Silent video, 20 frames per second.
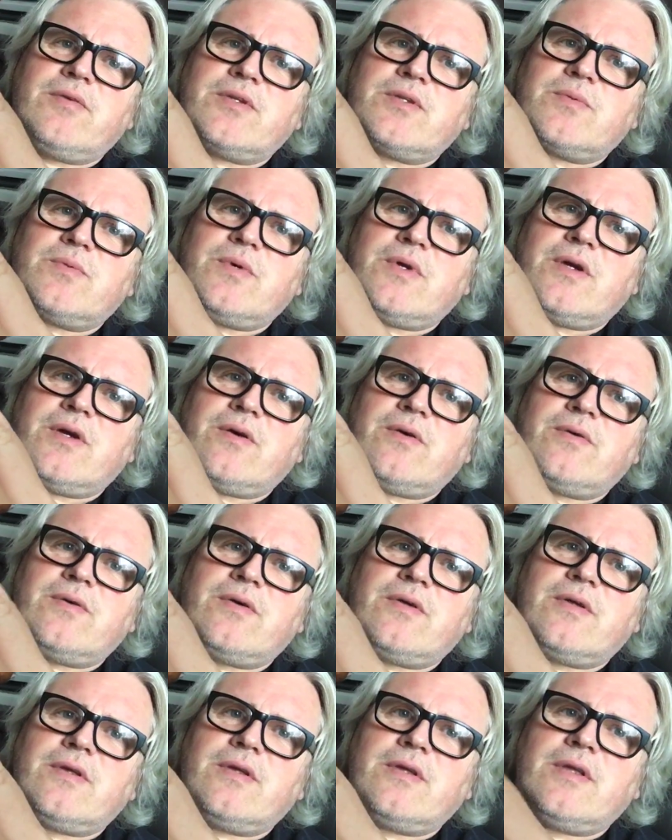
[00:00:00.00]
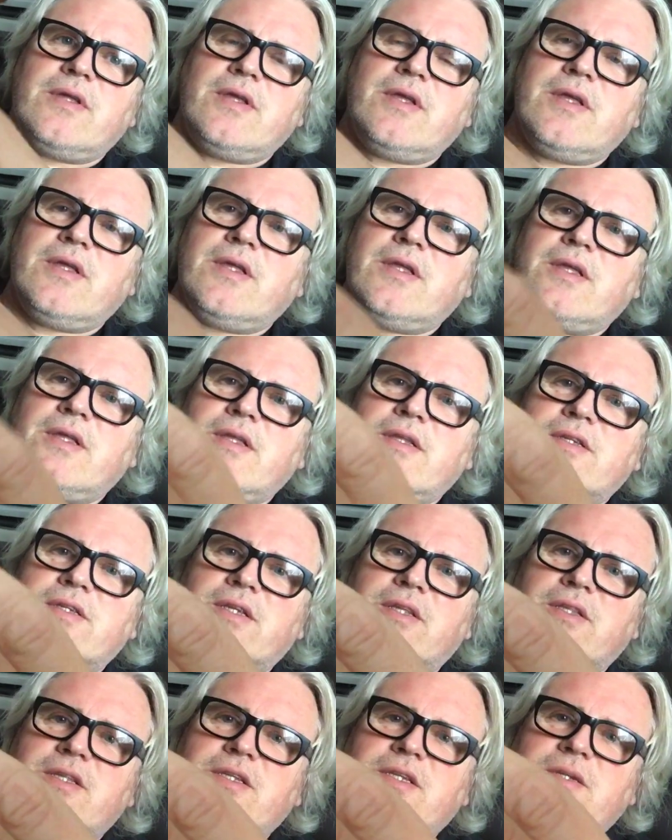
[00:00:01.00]
as well.
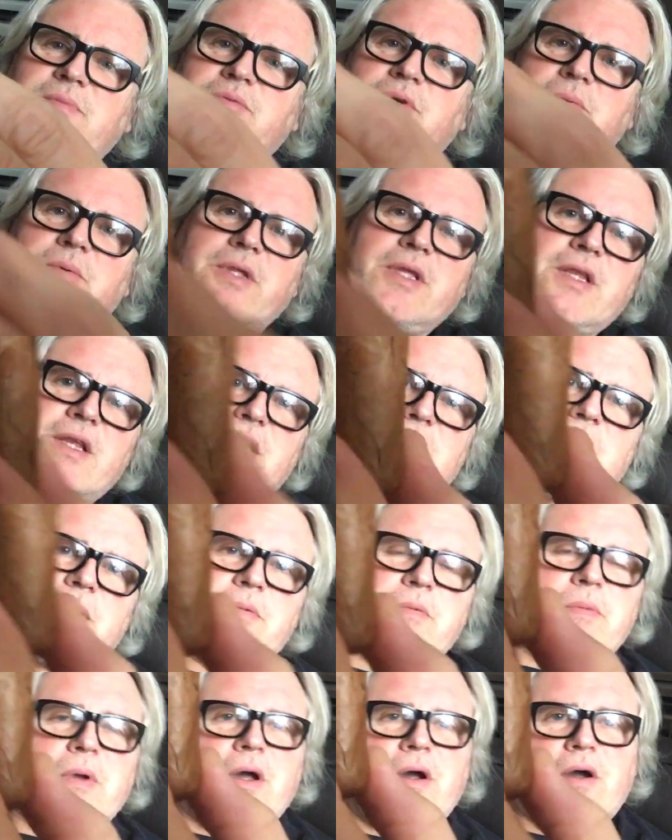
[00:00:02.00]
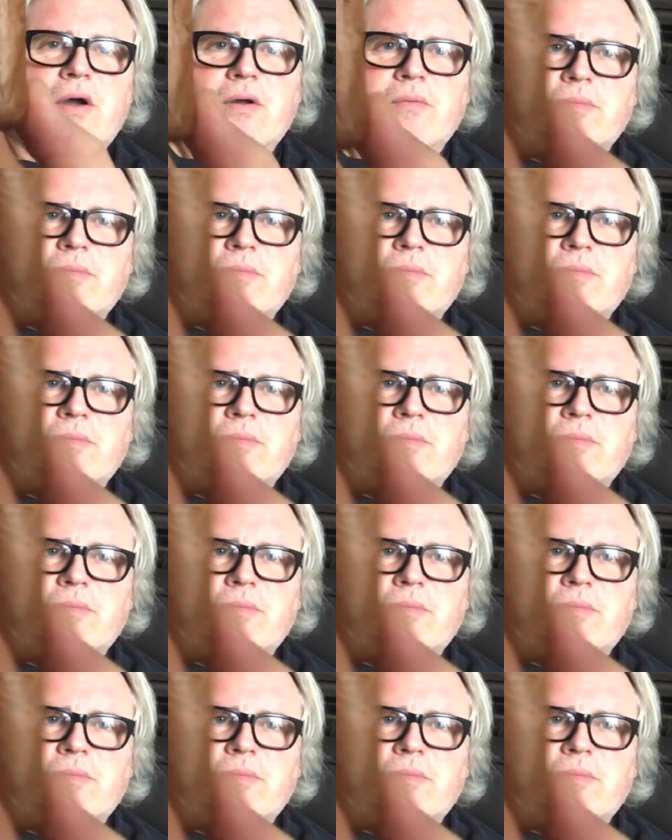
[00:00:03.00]
So this is probably going to come apart on